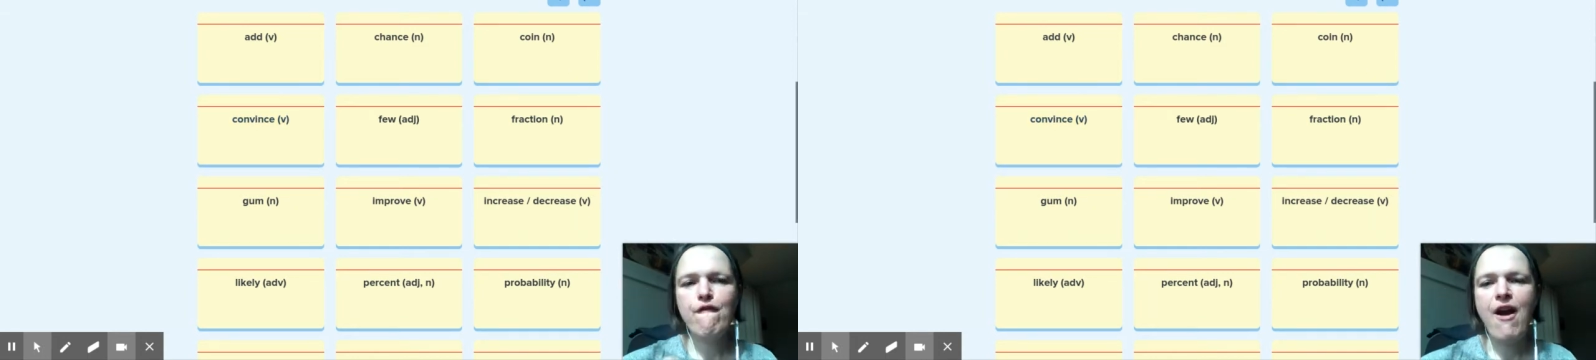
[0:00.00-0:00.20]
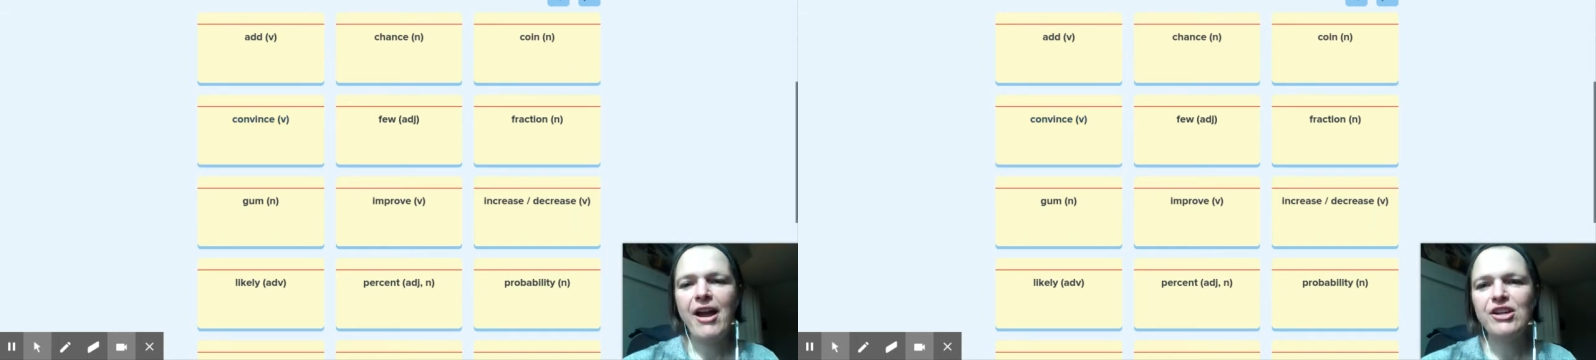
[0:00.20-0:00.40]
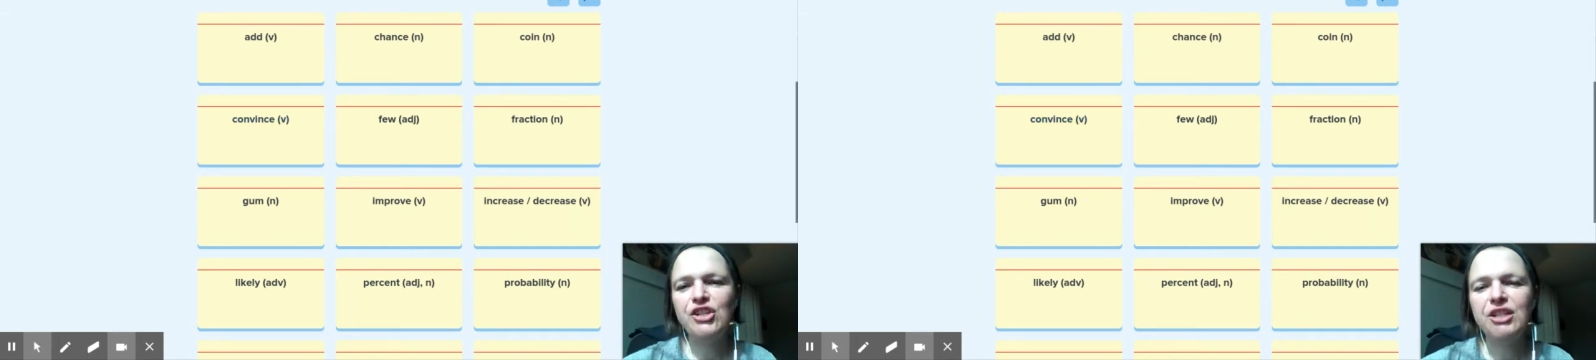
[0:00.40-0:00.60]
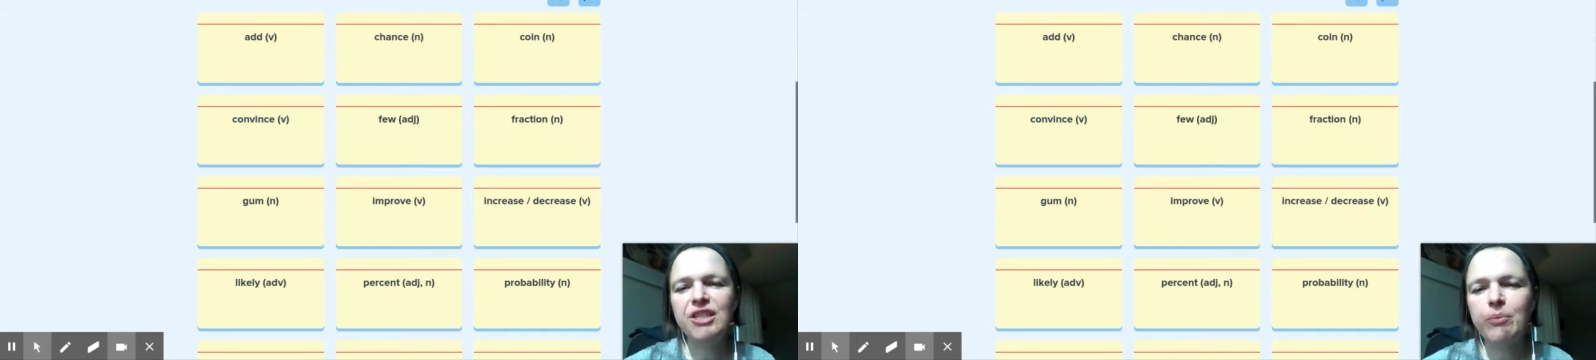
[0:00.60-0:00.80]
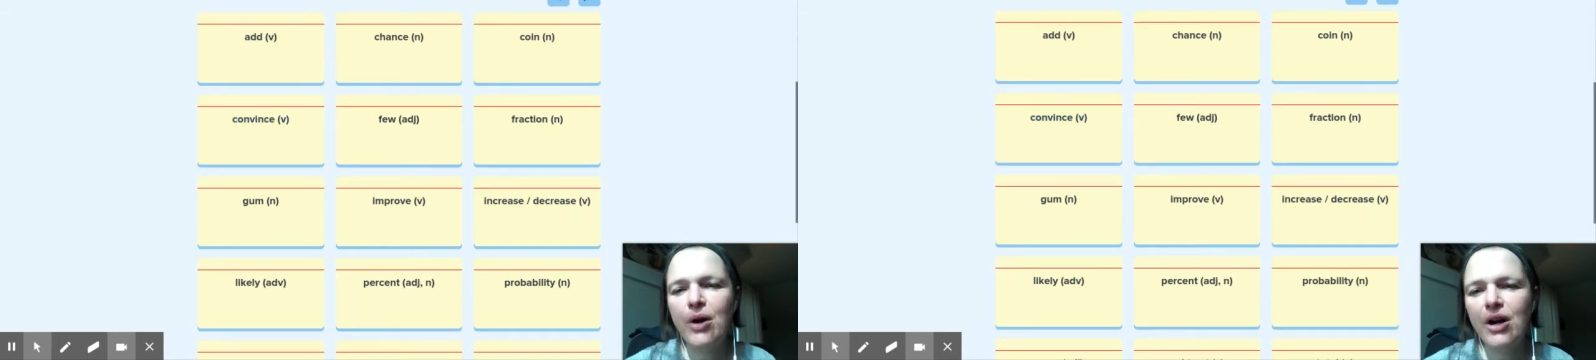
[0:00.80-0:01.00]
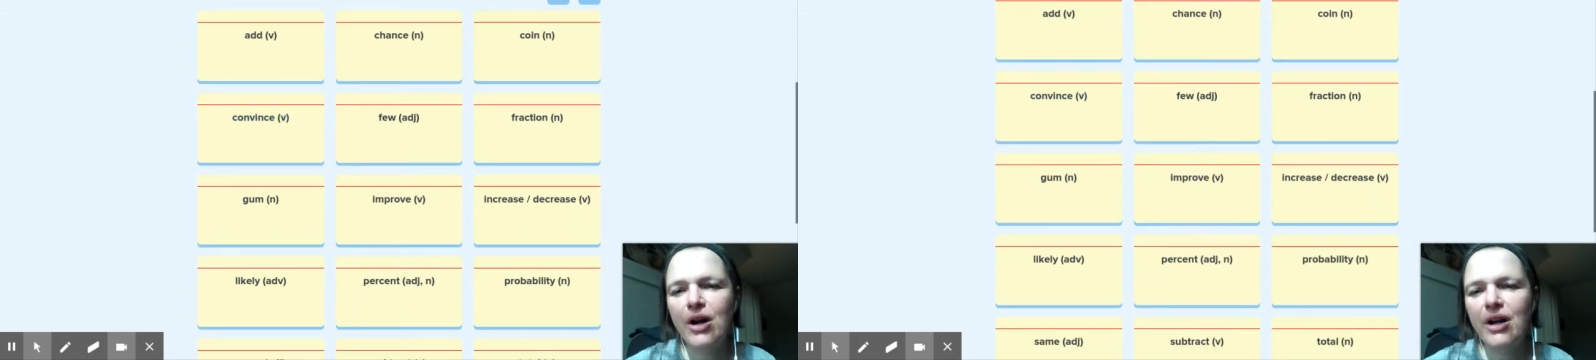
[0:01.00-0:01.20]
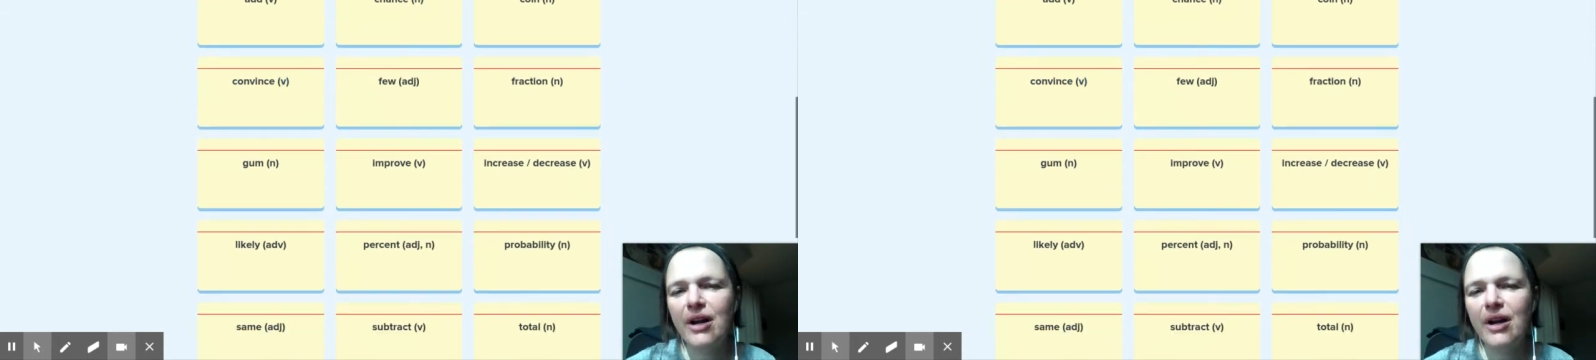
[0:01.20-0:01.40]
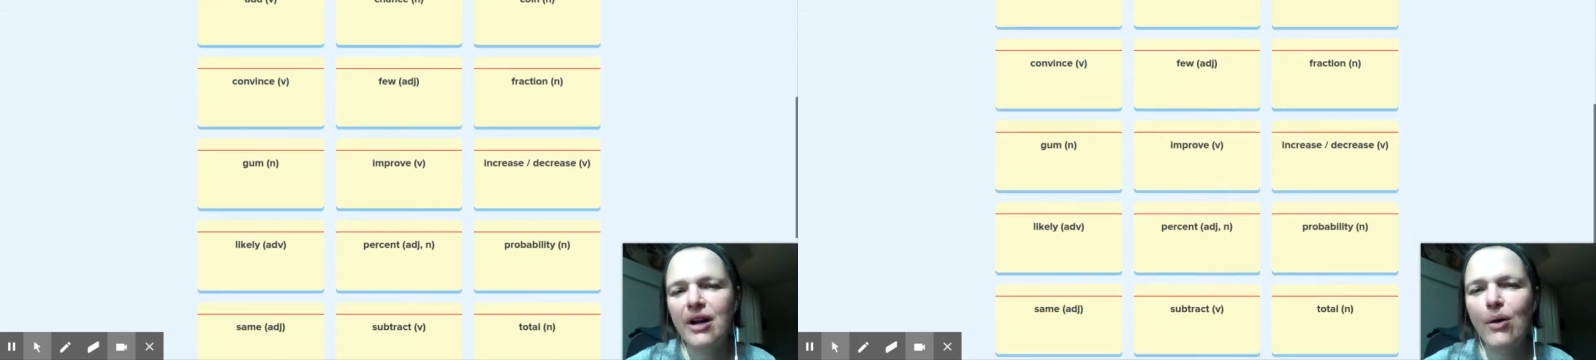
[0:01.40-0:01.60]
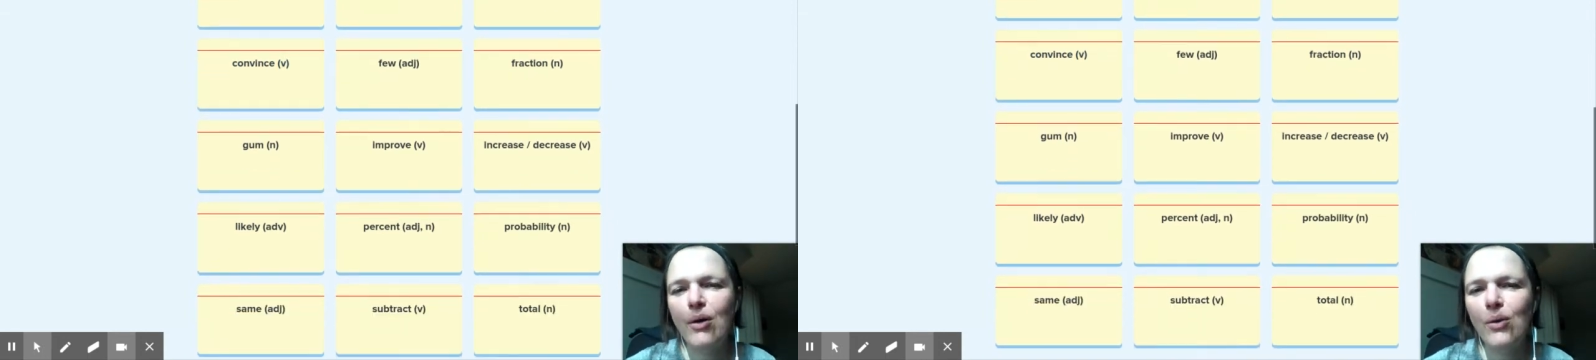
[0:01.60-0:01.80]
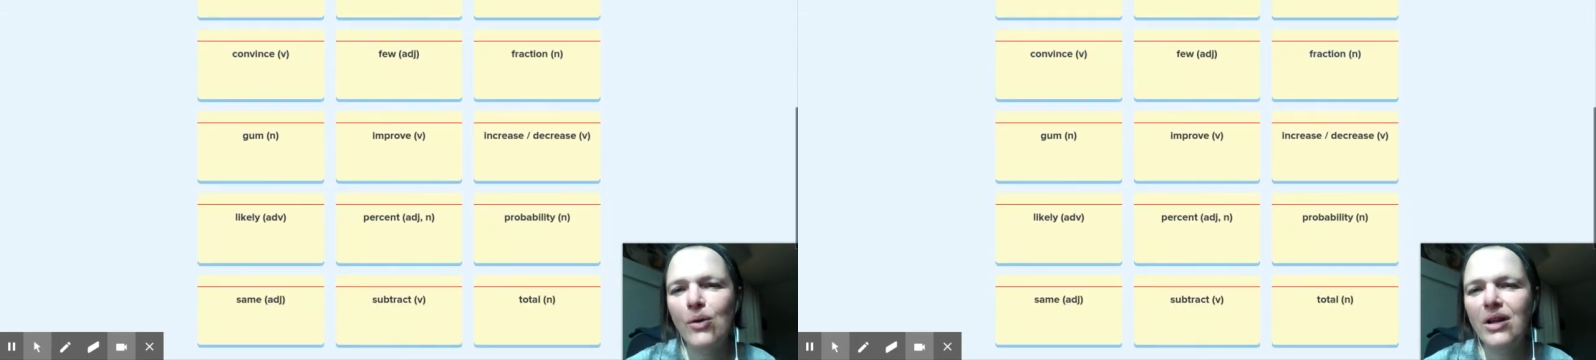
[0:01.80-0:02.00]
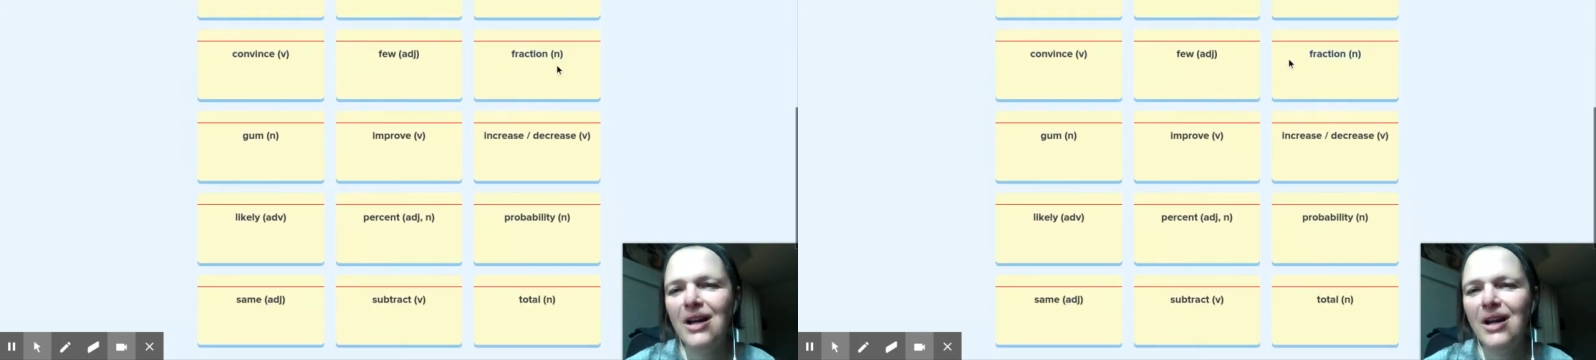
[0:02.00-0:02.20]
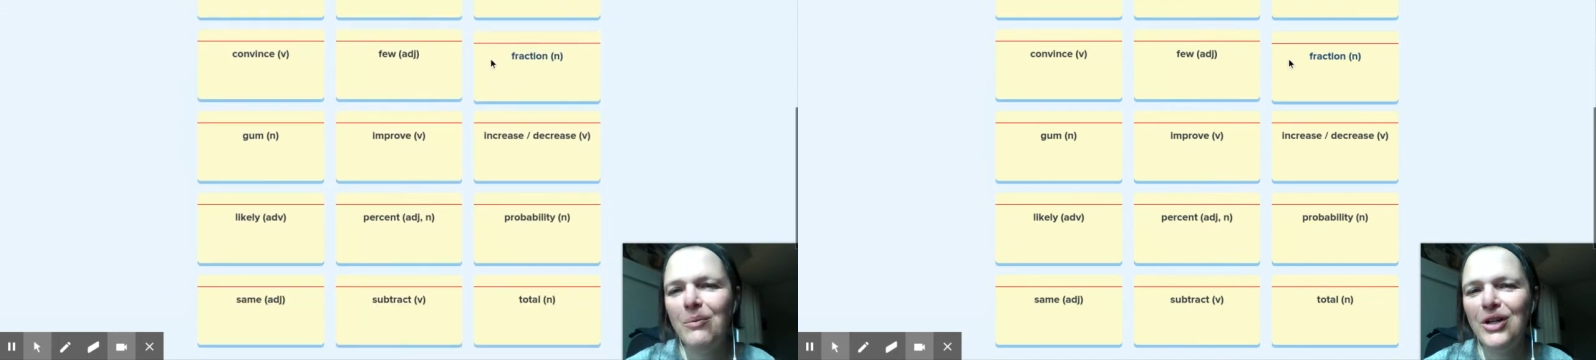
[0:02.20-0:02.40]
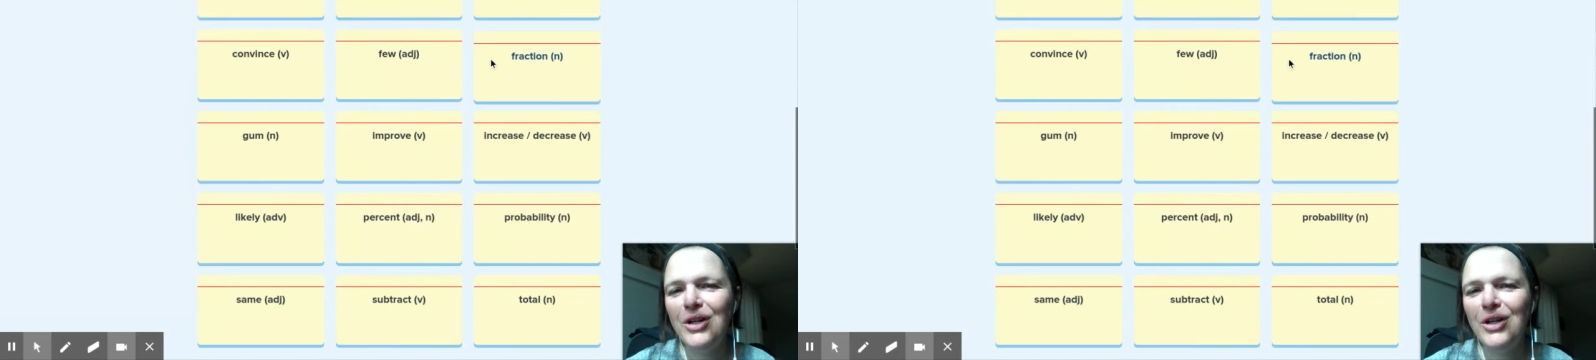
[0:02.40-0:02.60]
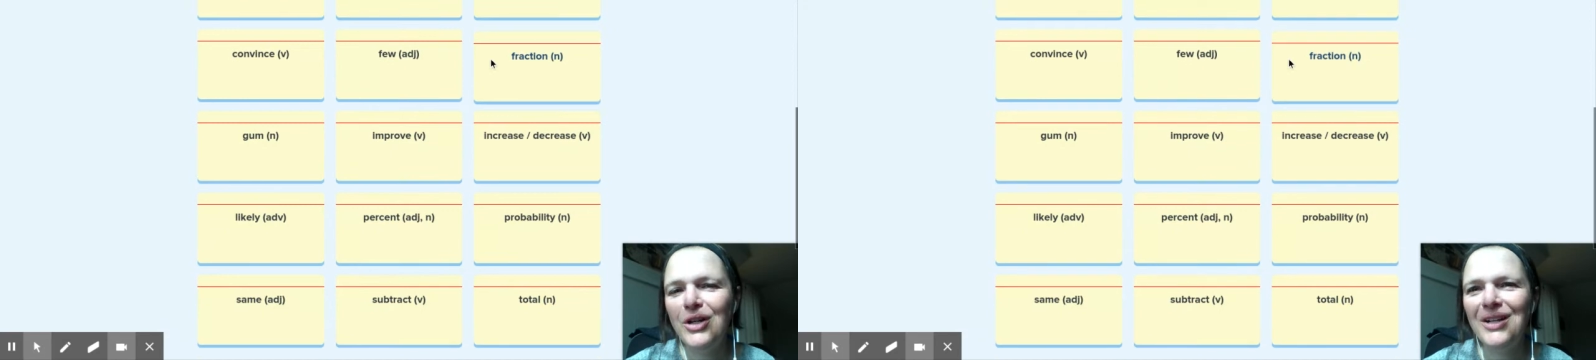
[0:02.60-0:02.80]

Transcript: Fraction is a part of a whole. Gum, we know what gum.